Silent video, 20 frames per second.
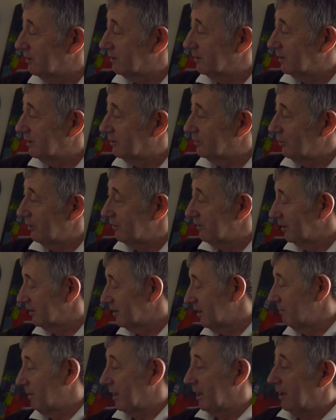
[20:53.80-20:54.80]
these sort of things
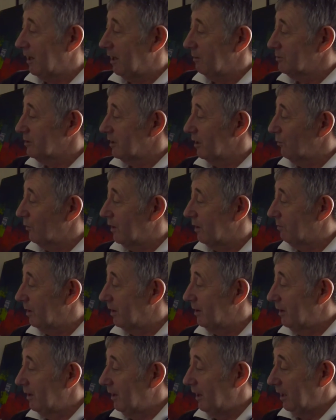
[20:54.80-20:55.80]
in a big abstract way. But
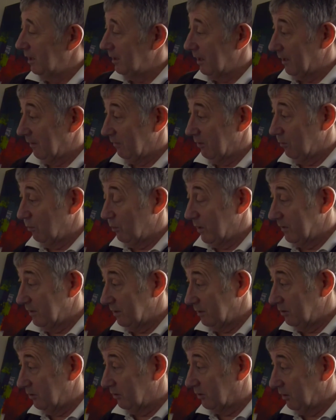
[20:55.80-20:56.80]
I like the way
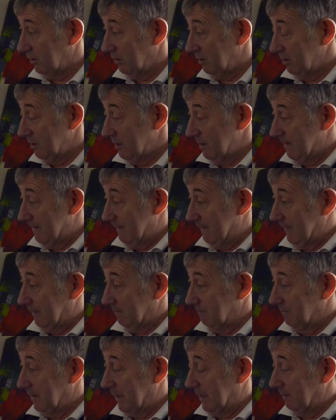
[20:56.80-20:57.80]
that you can,
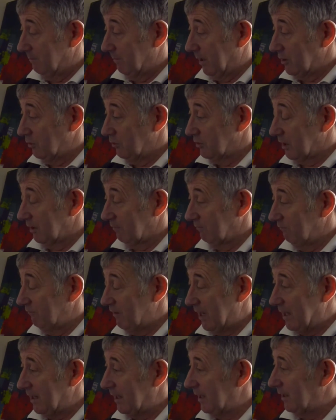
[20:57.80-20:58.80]
by using
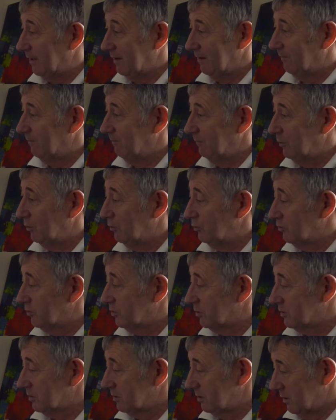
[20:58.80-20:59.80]
very
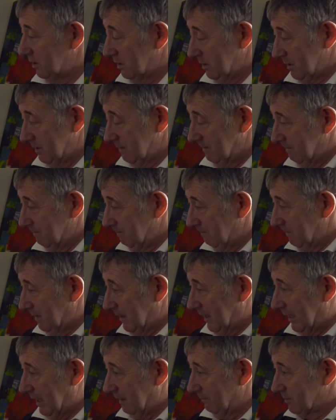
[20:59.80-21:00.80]
loose
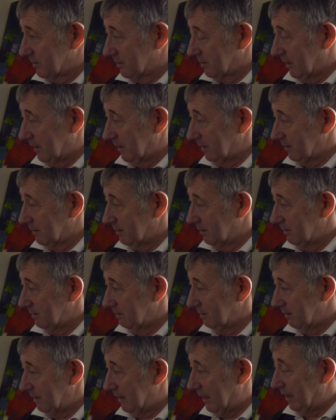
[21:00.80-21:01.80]
abstract
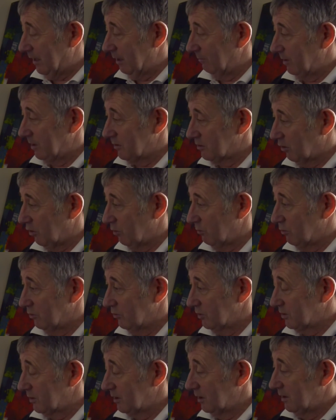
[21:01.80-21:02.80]
elements
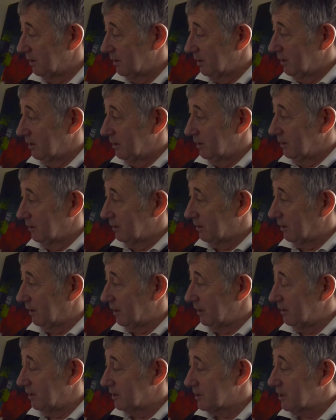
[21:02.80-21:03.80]
almost,
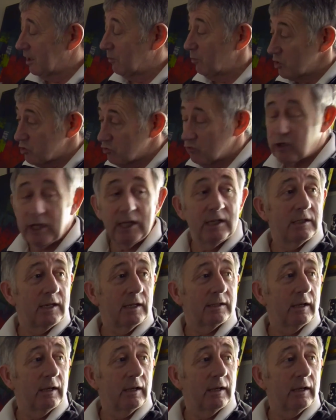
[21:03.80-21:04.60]
create this thing which reads as